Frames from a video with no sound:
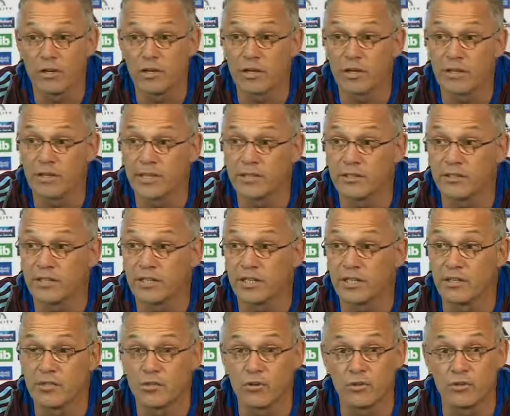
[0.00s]
elected to
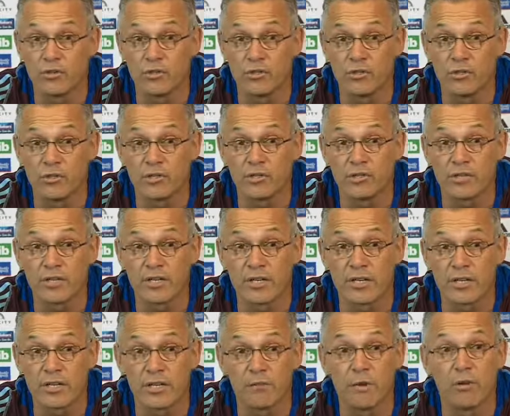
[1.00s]
get a non-urgent
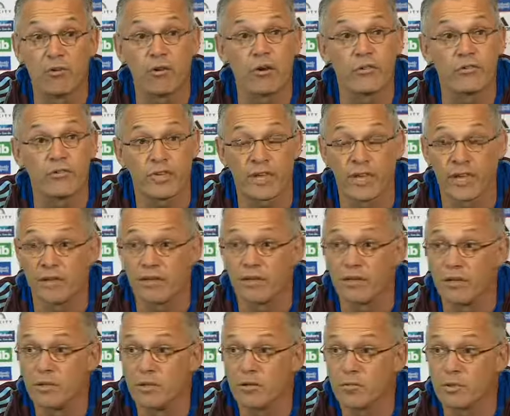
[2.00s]
MRI scan
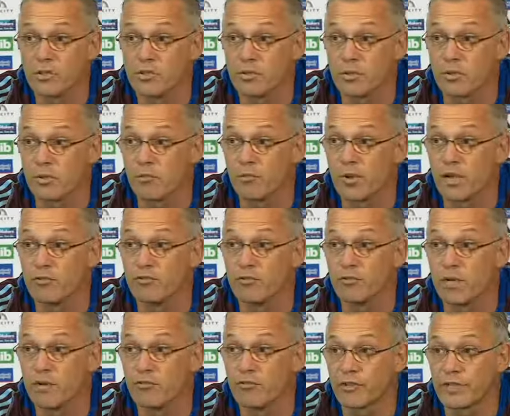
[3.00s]
once we got back
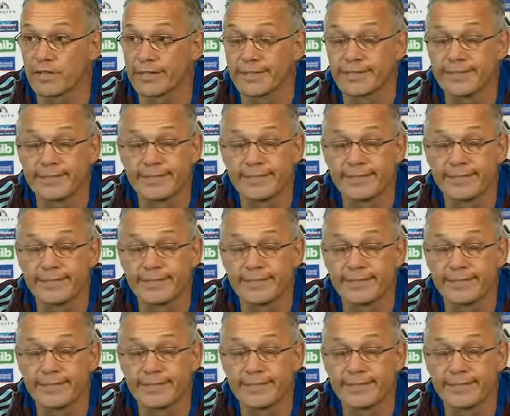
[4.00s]
from Africa.